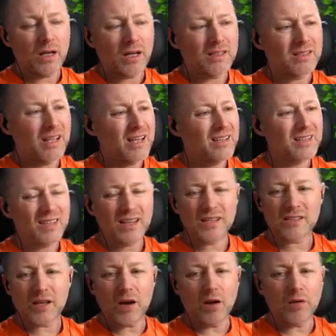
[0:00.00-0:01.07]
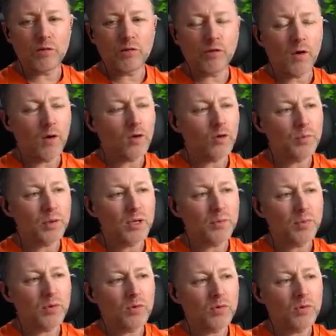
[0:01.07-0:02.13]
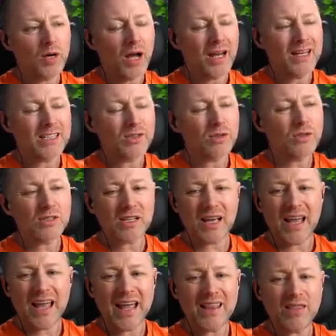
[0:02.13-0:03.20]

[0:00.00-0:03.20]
do things like unfollow people. And it's not because I hate